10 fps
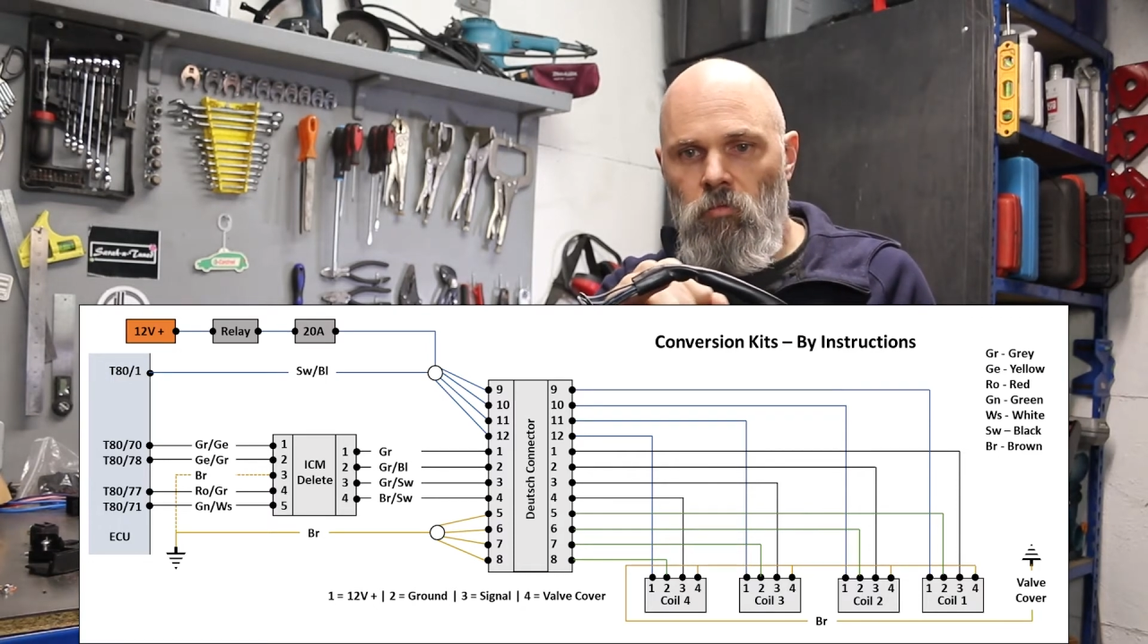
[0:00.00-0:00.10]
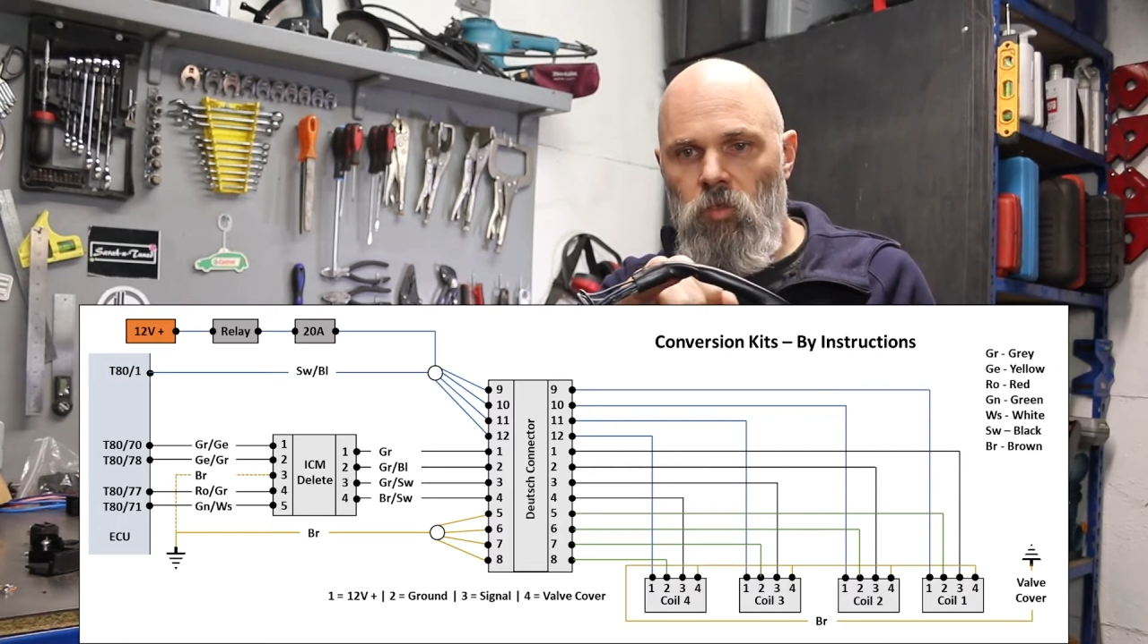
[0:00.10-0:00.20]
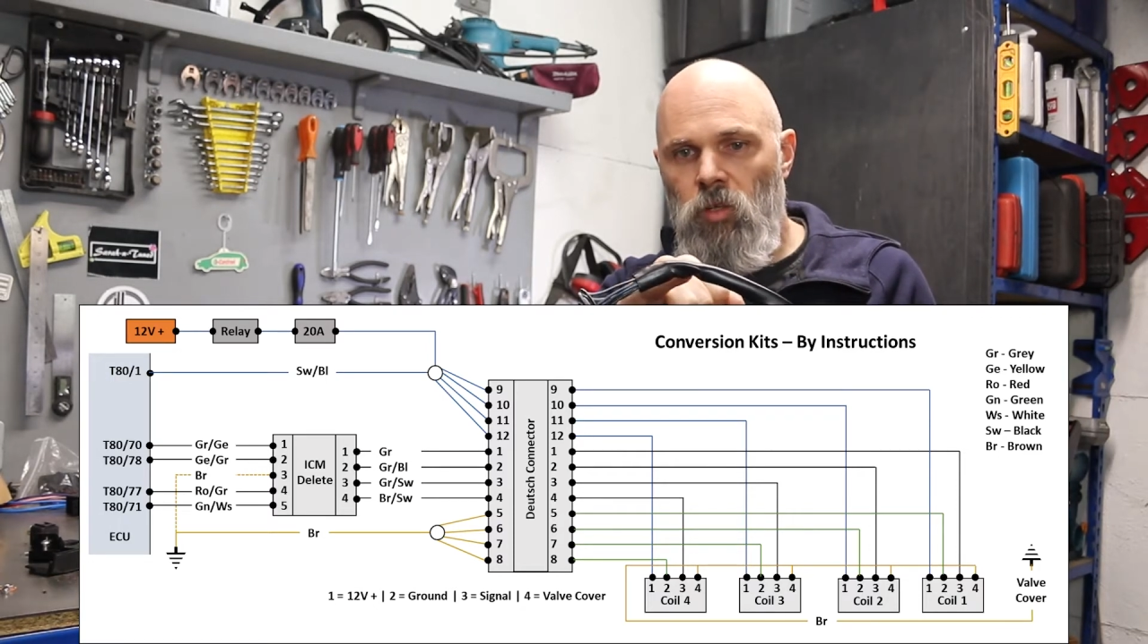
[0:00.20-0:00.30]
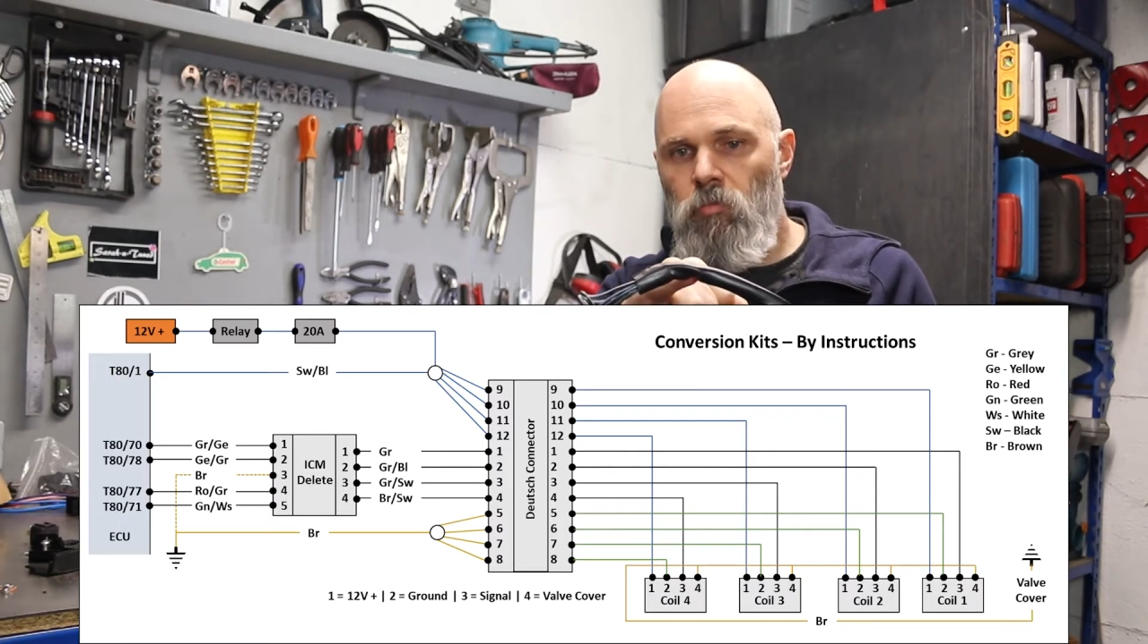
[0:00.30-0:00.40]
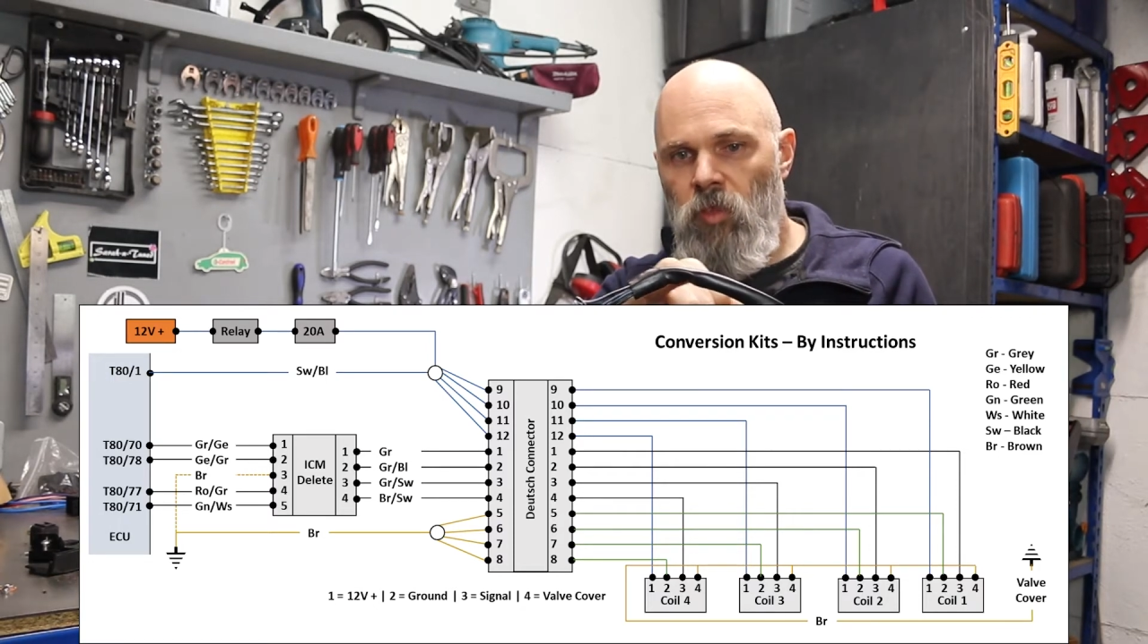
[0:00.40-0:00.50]

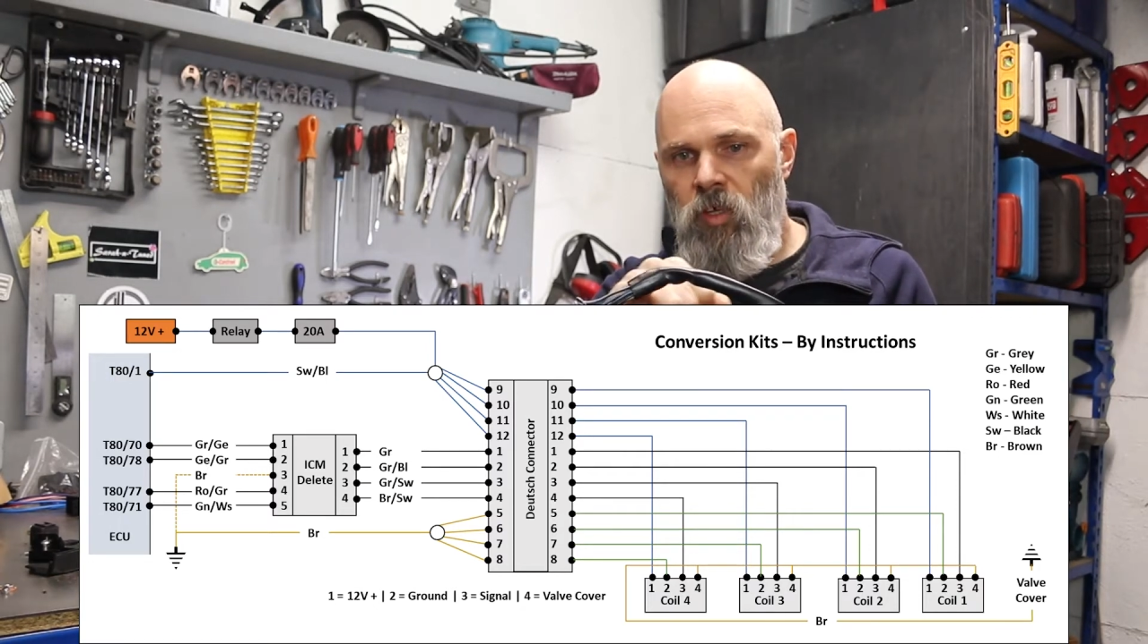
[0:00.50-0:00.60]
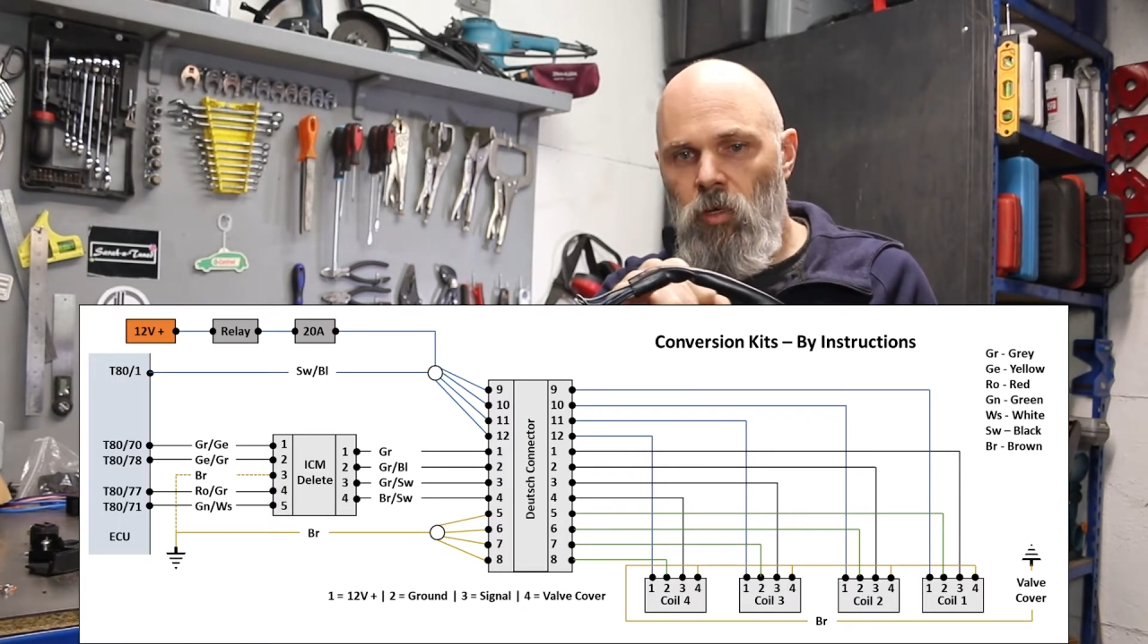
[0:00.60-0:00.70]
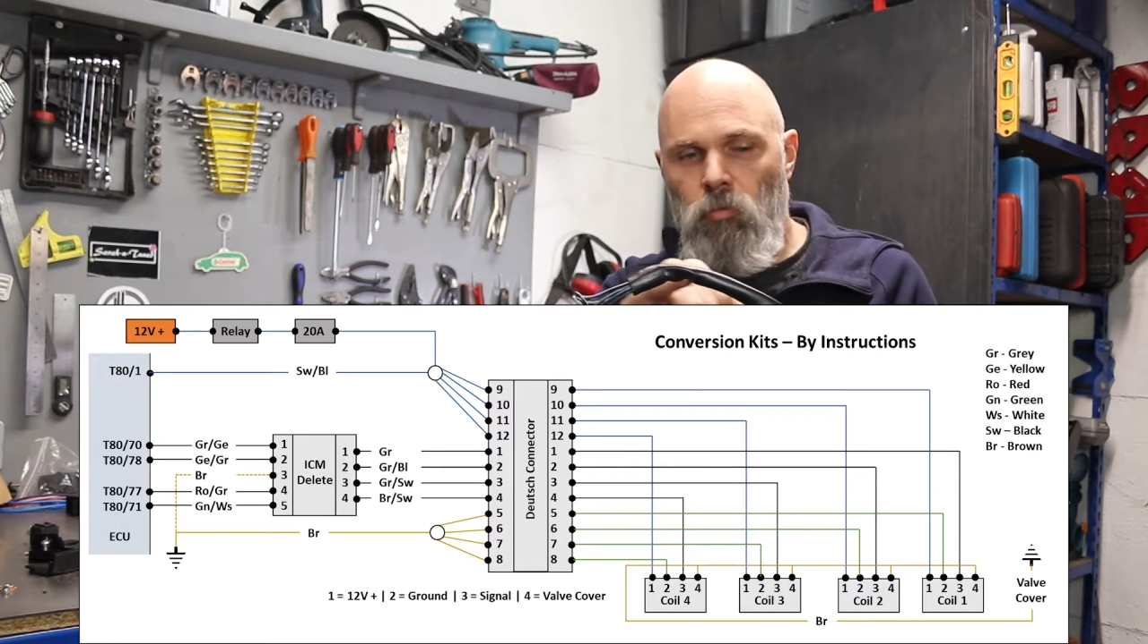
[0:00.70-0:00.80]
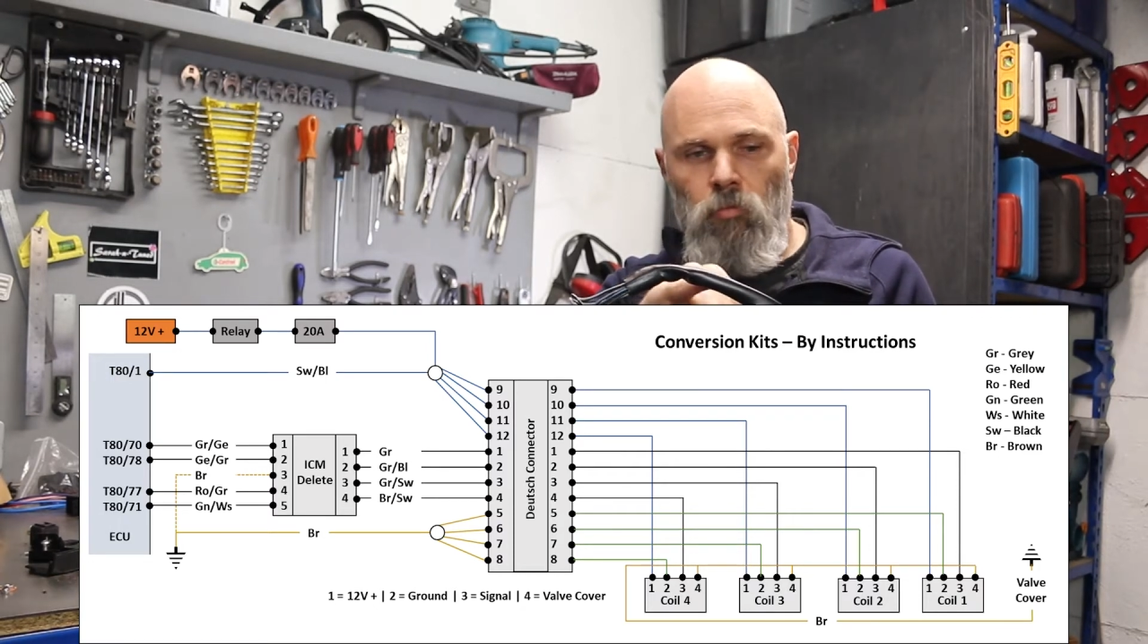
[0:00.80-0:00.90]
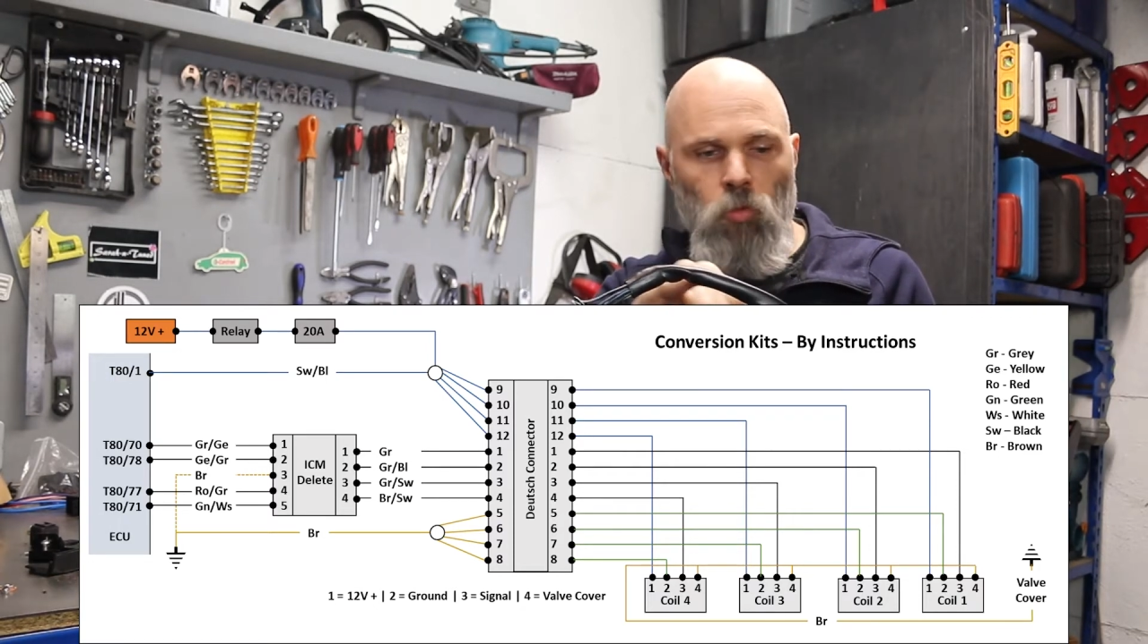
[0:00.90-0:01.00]
something up